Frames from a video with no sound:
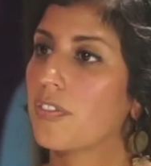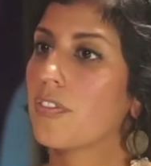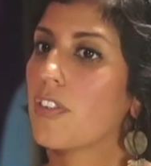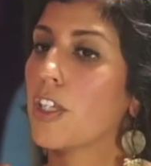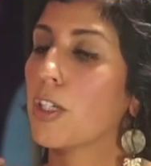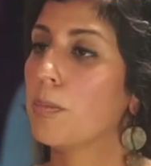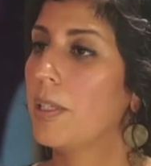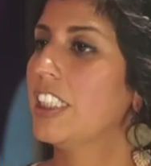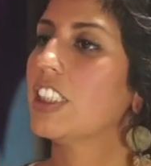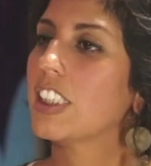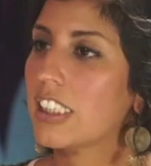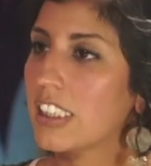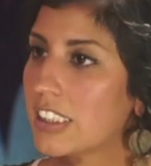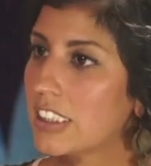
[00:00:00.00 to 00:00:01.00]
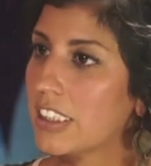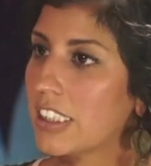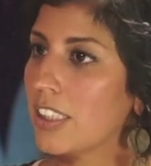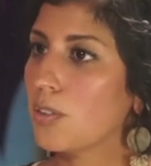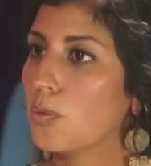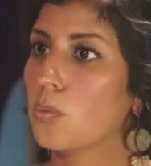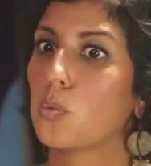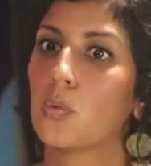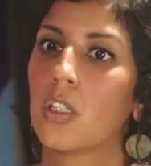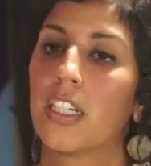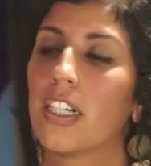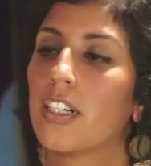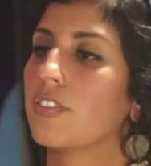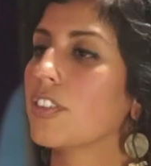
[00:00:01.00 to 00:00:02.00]
their patients in
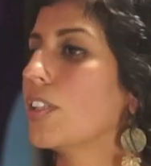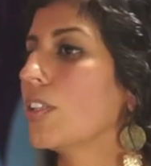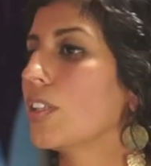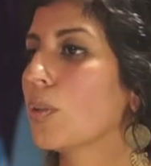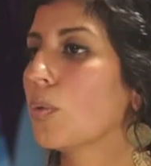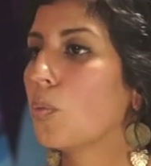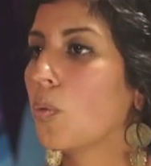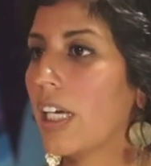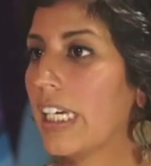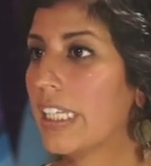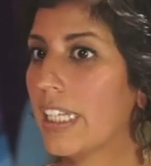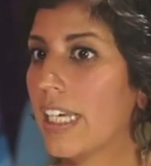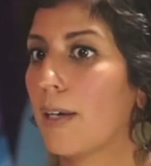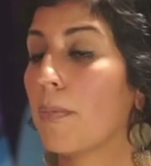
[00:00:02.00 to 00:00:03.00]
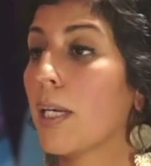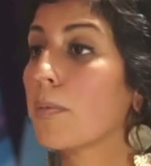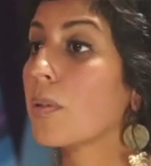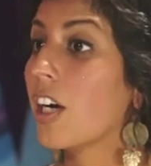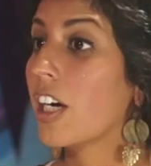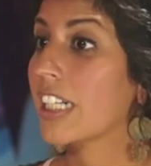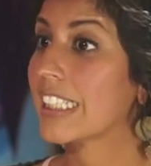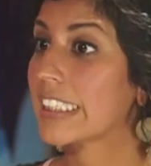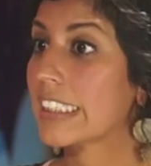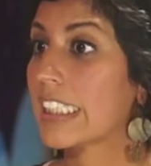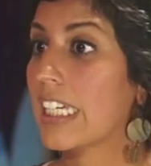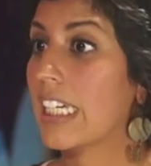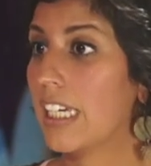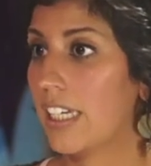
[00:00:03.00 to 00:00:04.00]
whatever way that my products
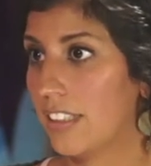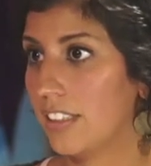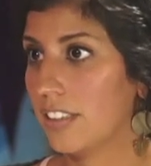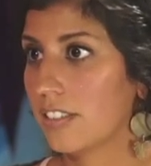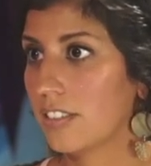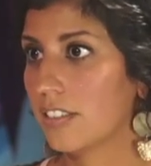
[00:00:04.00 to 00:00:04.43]
can.